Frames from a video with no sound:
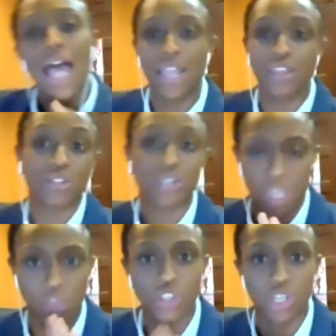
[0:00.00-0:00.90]
there's
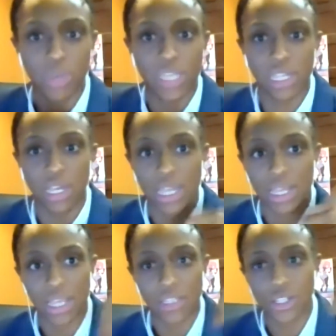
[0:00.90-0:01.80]
2 ways to look at
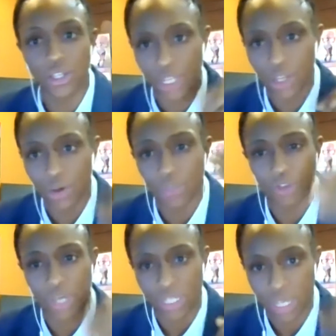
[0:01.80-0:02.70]
this. You can do it
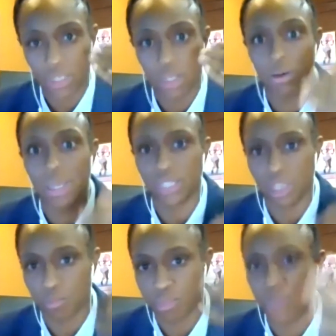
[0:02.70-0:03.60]
through continuous
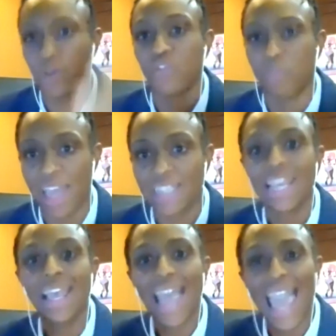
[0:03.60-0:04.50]
improvement,
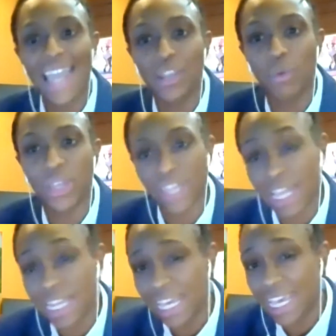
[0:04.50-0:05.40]
and
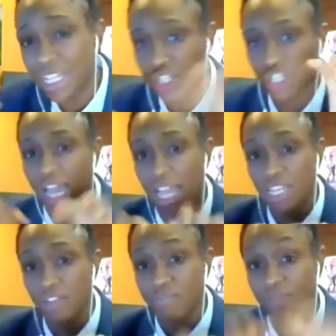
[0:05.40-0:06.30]
within each kind
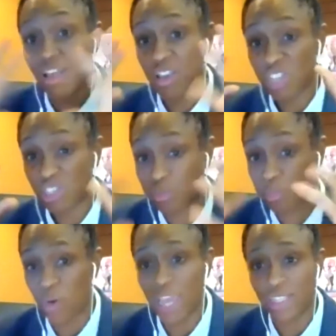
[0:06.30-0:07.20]
of
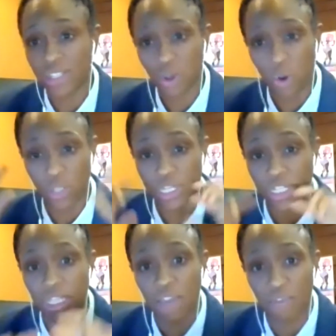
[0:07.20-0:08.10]
sprint or
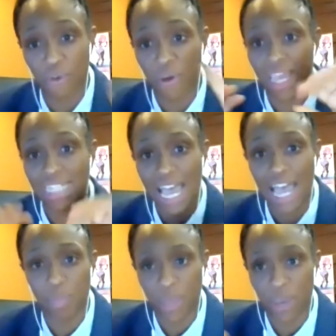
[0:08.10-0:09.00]
delivery
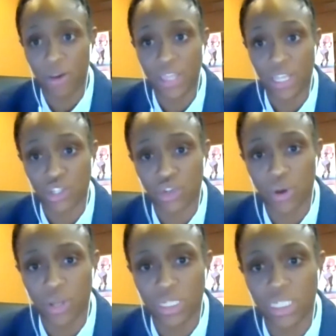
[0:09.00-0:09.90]
time period that's
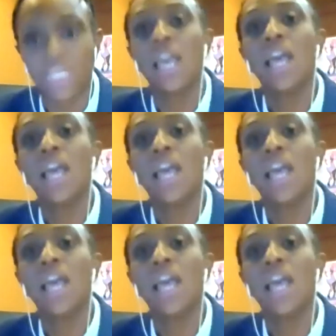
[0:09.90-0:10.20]
shortened,